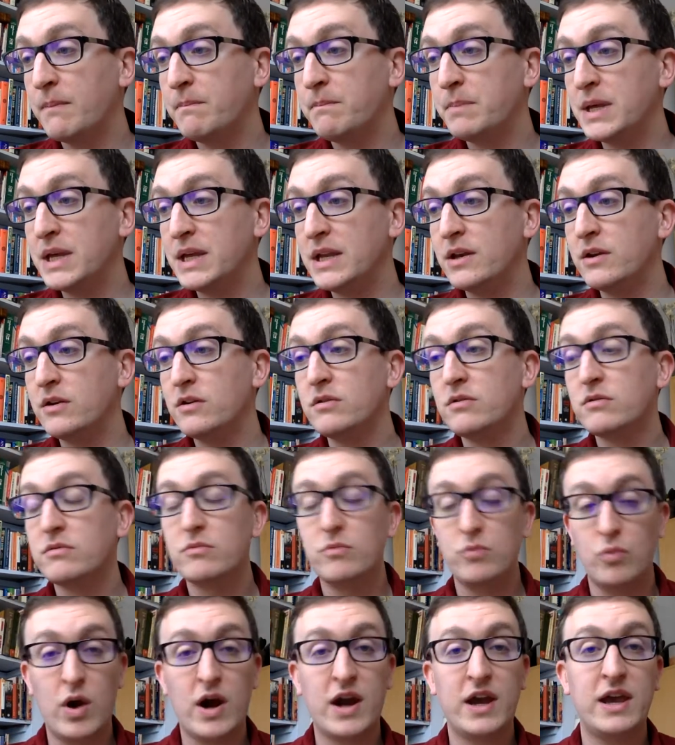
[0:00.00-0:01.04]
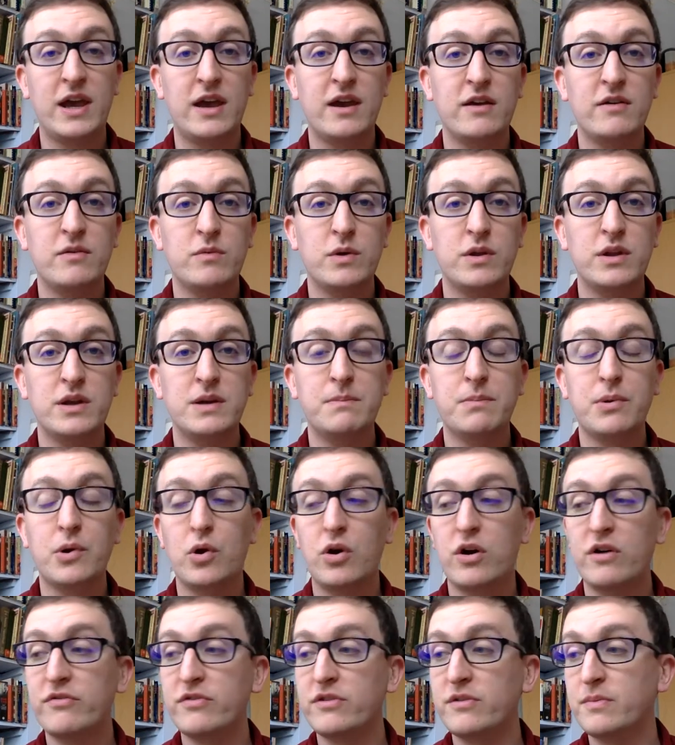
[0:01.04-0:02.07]
been working with an
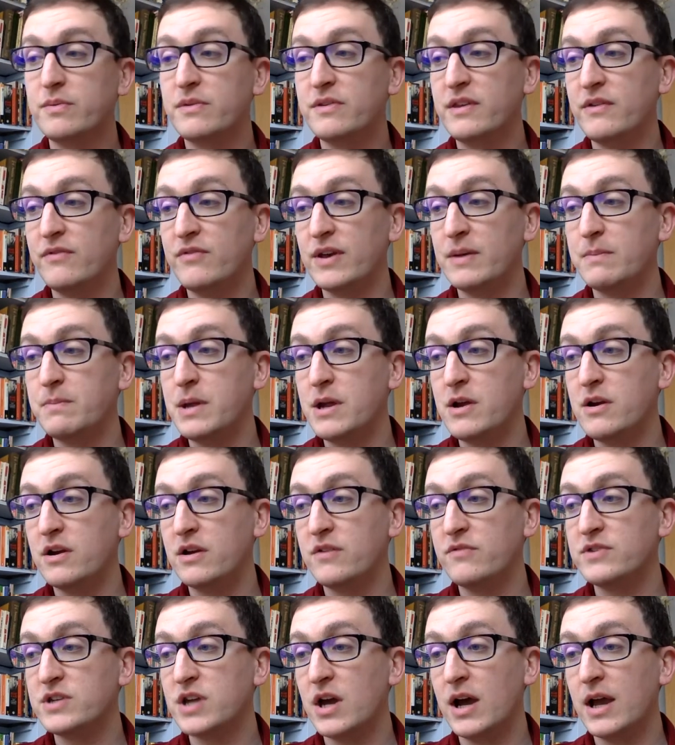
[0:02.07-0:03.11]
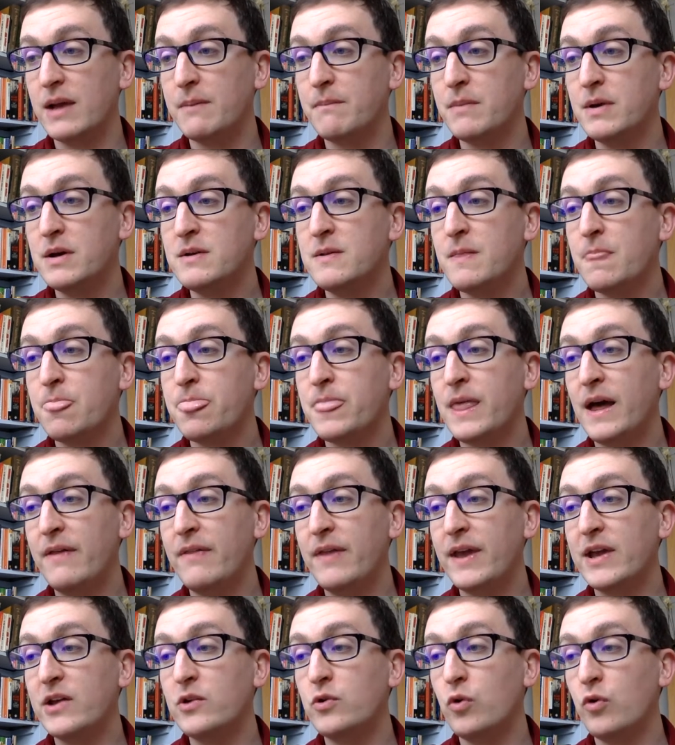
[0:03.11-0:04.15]
employer for a specific period of time. And
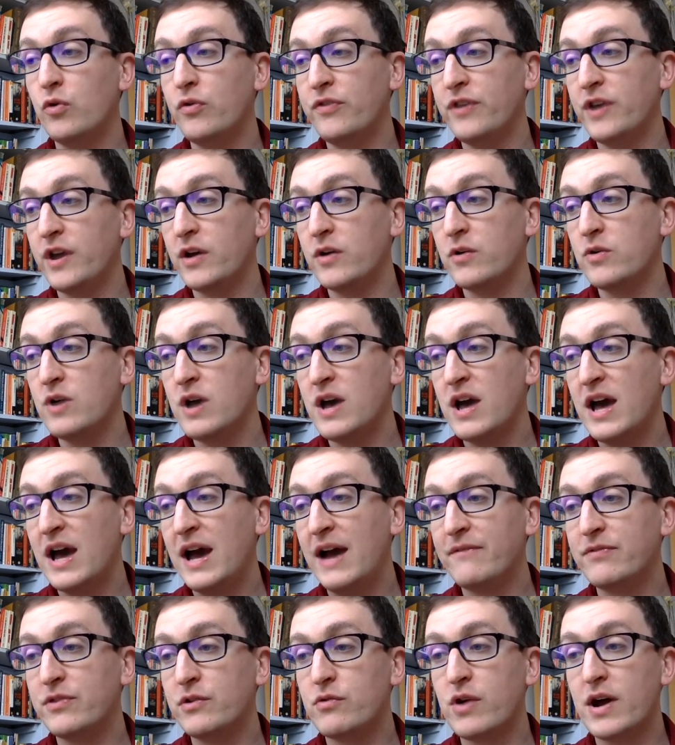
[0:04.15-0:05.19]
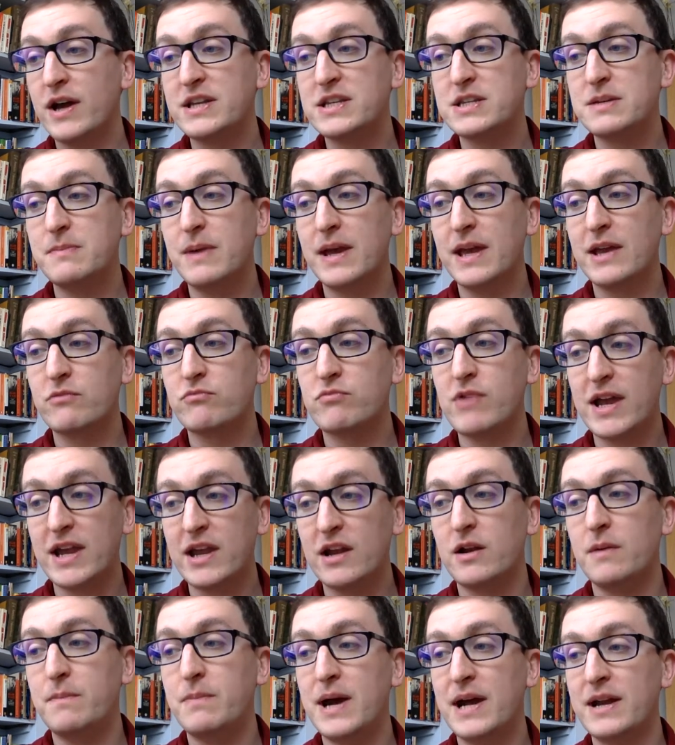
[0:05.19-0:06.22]
they could also have the right to make
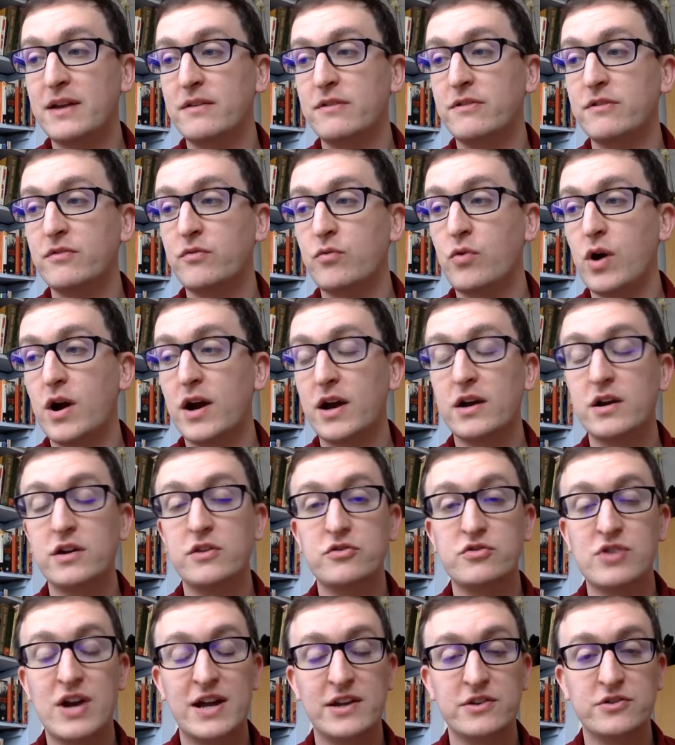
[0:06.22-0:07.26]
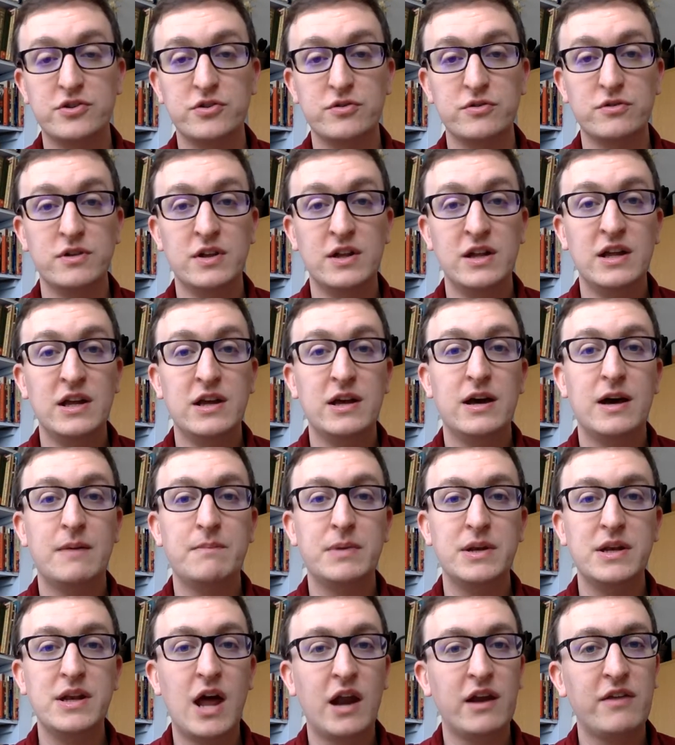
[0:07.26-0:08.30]
regular patterns of work contractual.
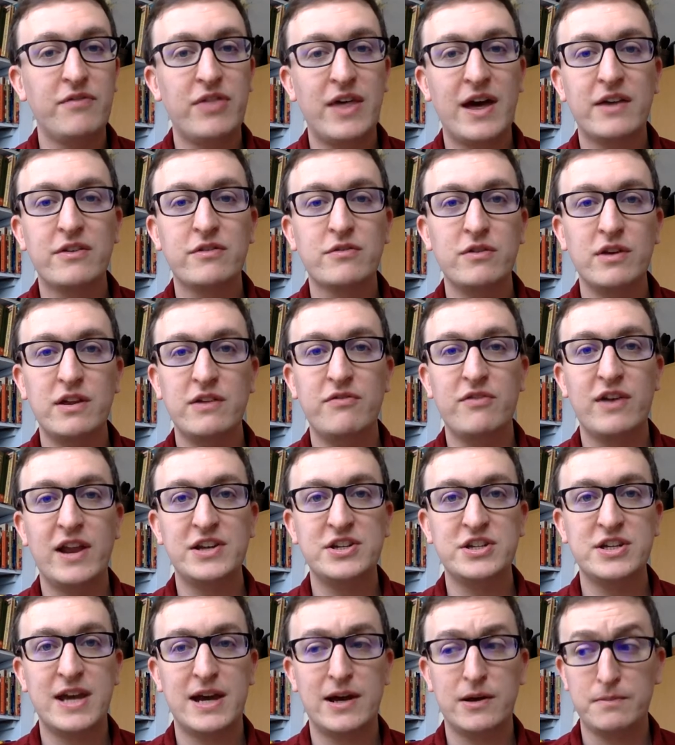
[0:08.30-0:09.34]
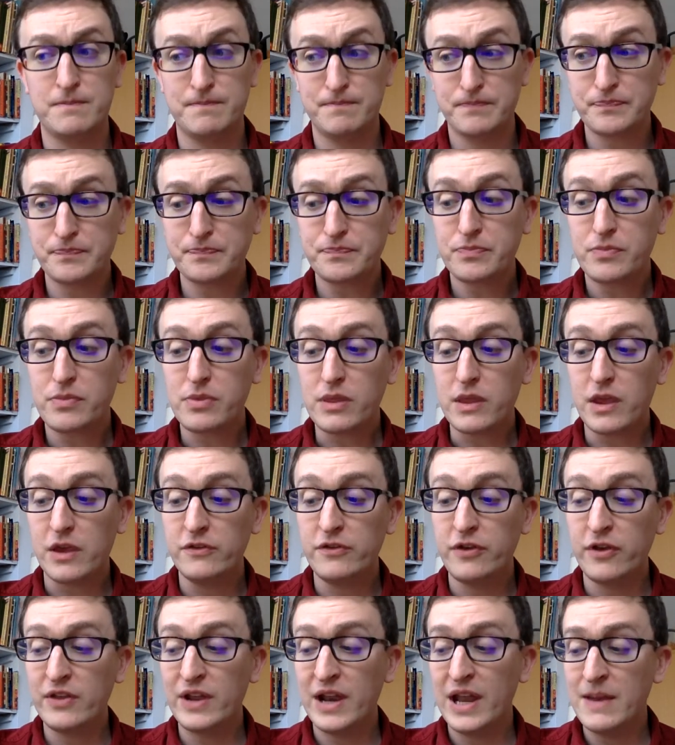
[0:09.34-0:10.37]
But none of that's really fleshed out.
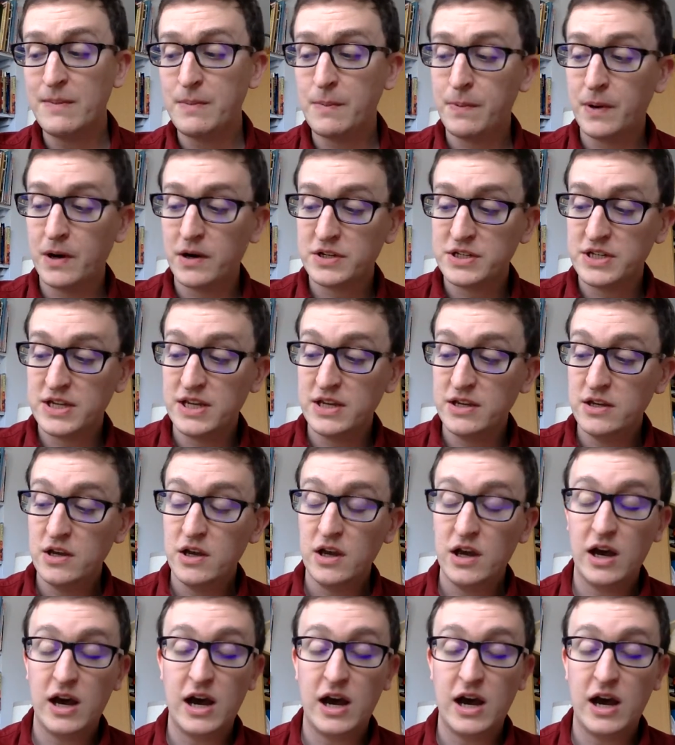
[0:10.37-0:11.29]
So the Labour Party,